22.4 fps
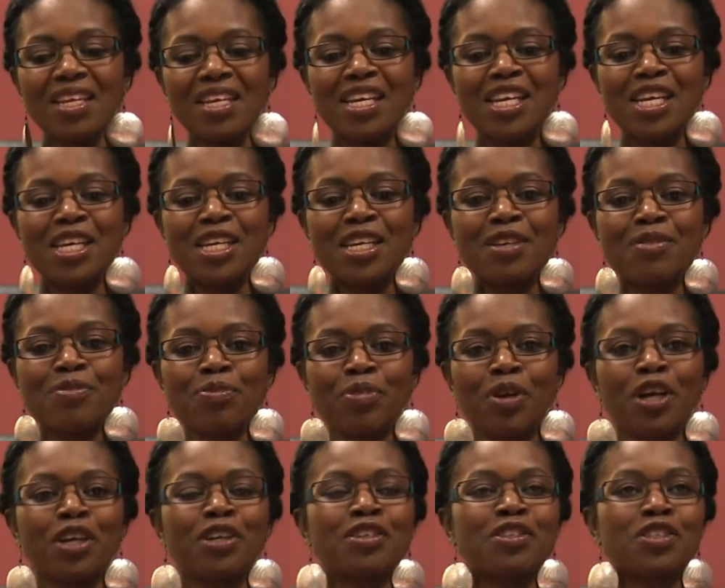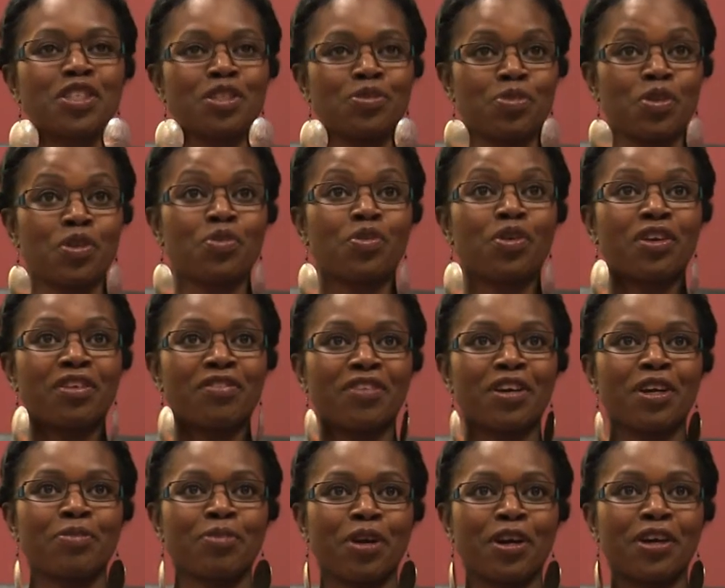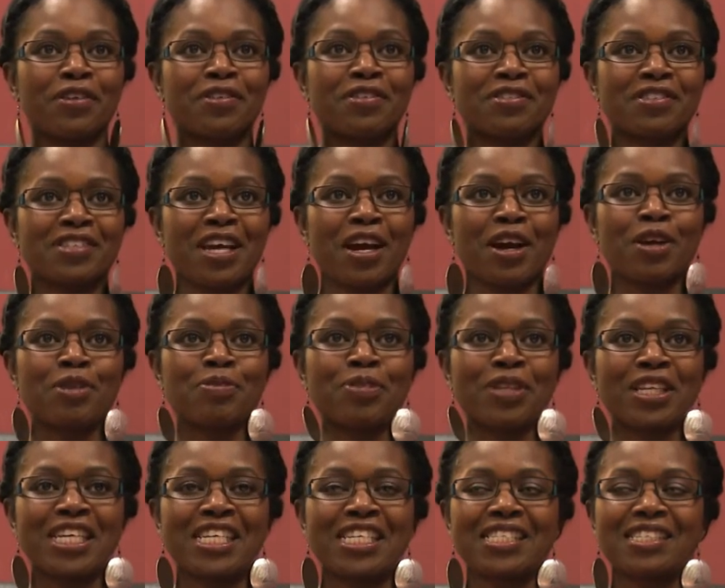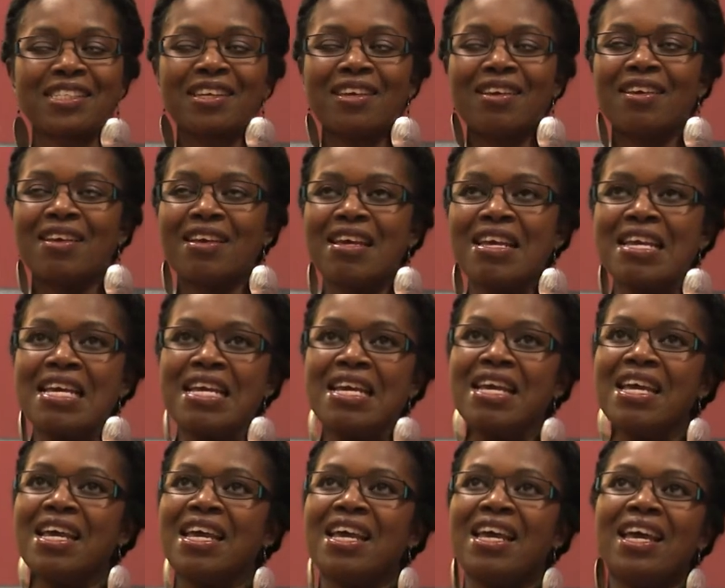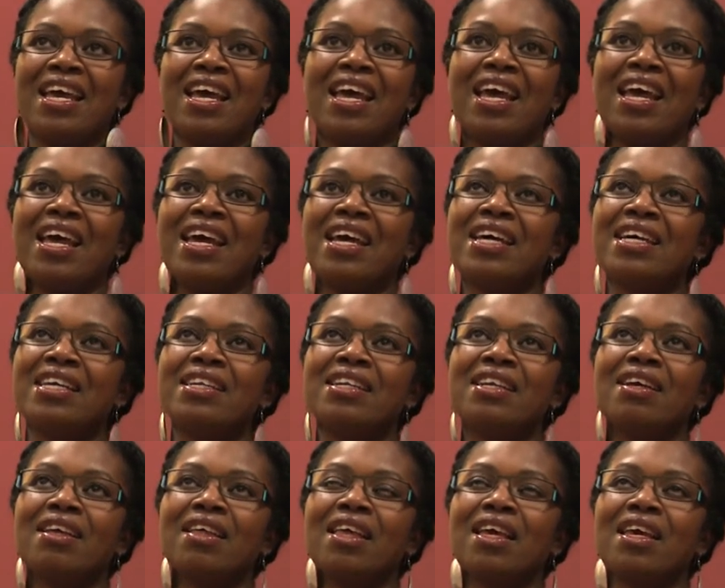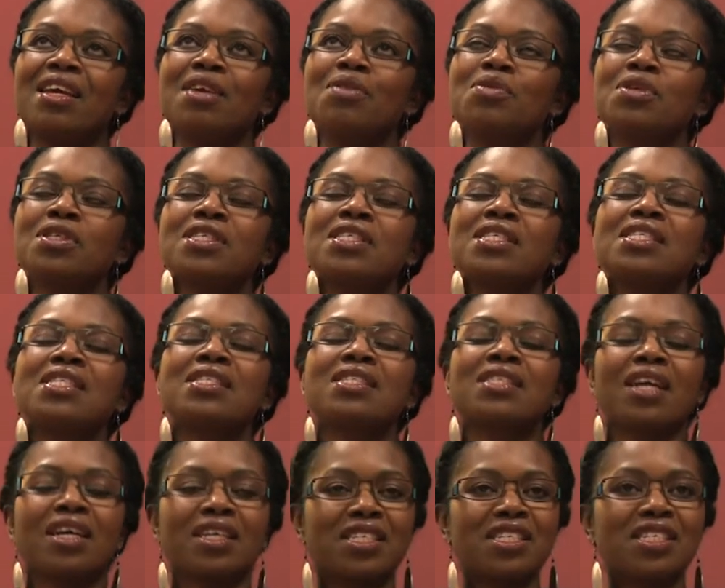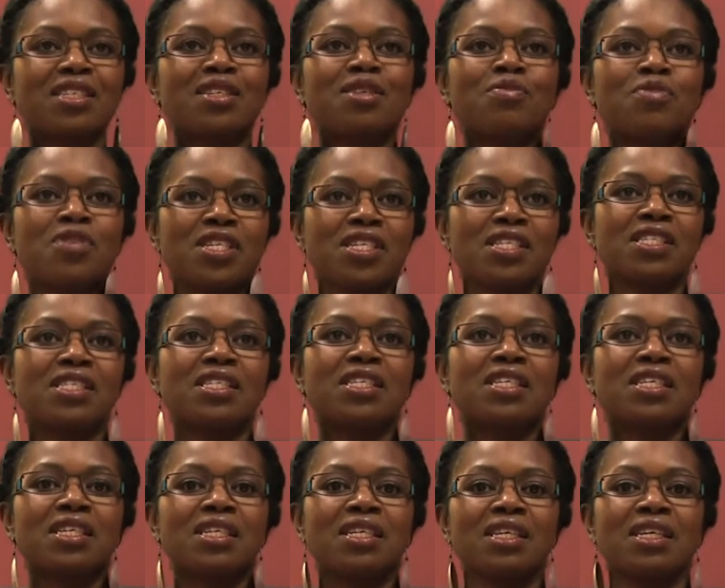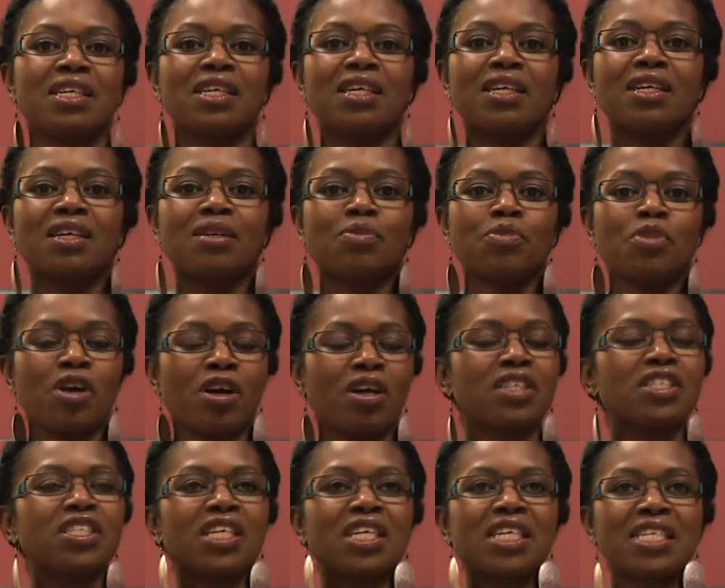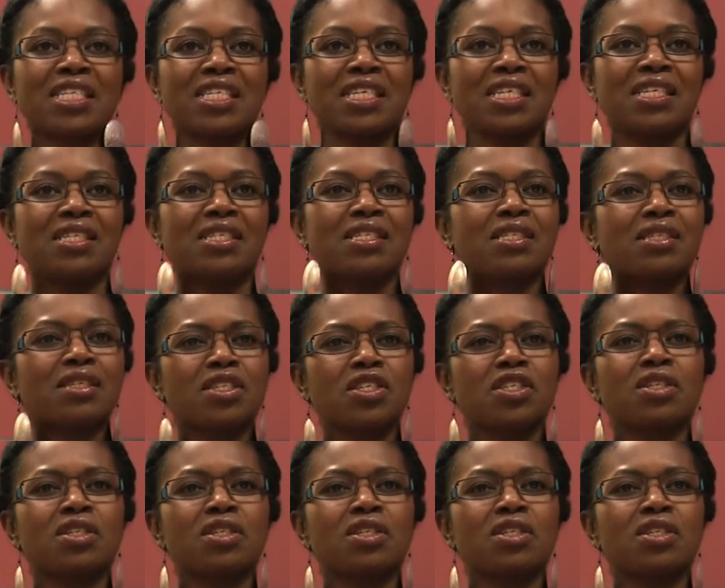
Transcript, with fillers: in partnership with one of our partners, Our Place. And it was such an amazing project and such